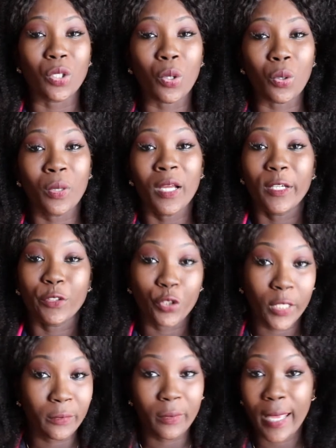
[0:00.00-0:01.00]
know,
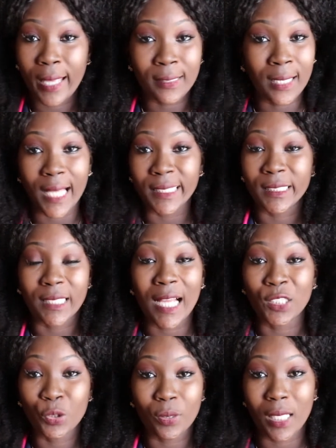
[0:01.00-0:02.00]
general ed classes
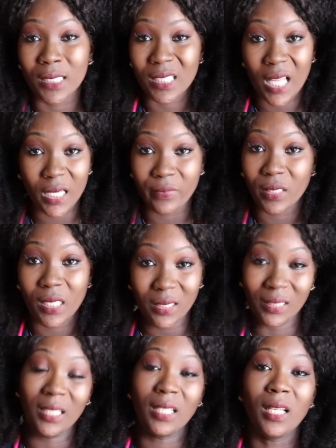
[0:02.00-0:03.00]
actually is not even
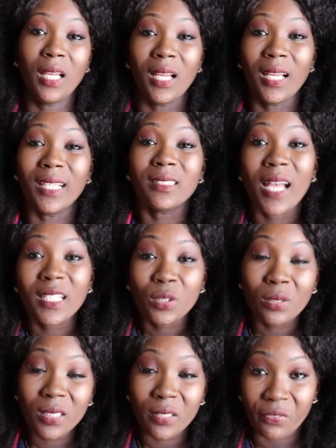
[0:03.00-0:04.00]
easy. It's
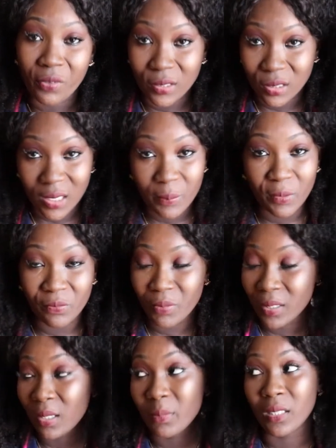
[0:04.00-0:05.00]
actually the first step on
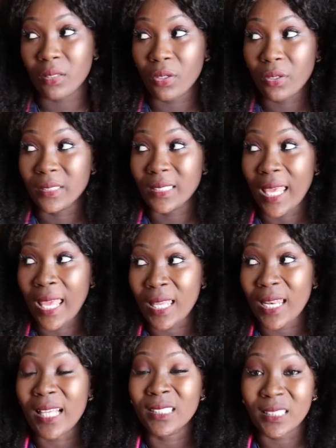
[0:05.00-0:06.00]
becoming a nurse,
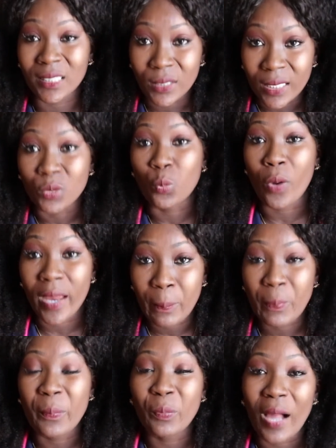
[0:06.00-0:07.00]
and it's
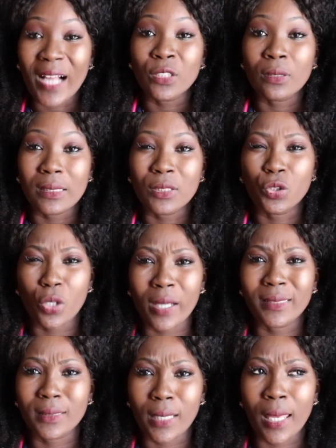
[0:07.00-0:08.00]
where people actually
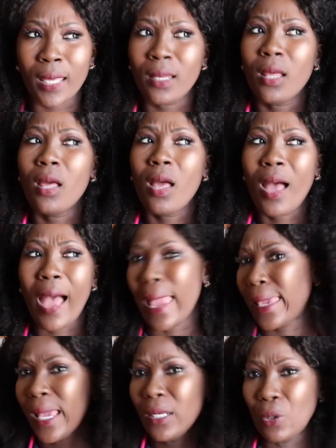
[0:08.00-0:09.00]
start saying,
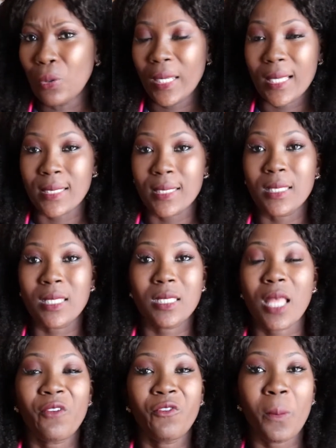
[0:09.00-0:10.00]
I can't do this, this is
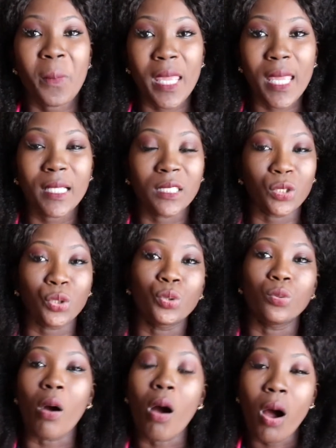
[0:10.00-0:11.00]
not for me, this is
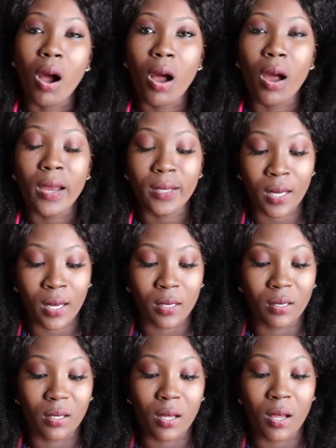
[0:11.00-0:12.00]
too hard, and